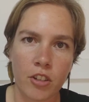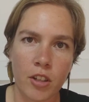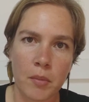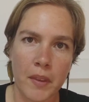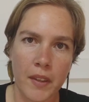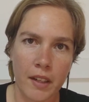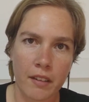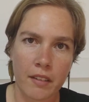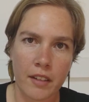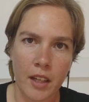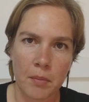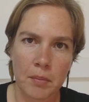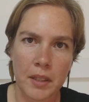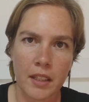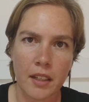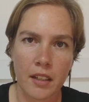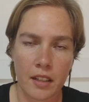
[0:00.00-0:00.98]
cream and then he
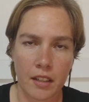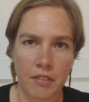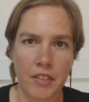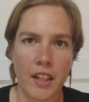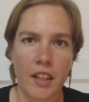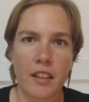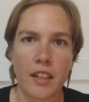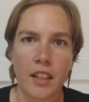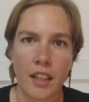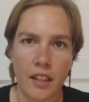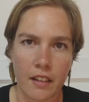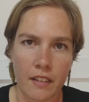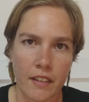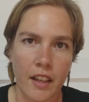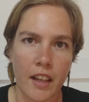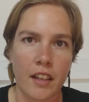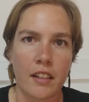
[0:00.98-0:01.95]
stepped in it and he fell and he hit
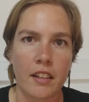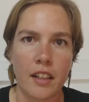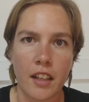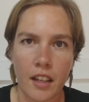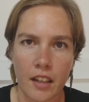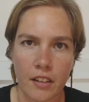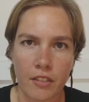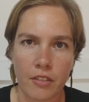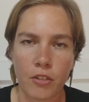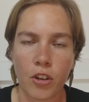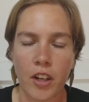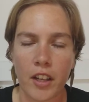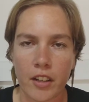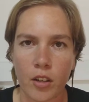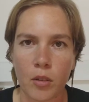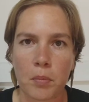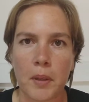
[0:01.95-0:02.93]
his head and he cut his
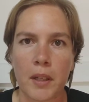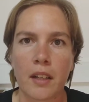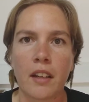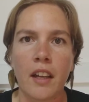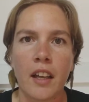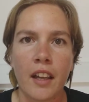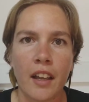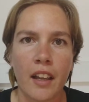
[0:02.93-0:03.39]
forehead open,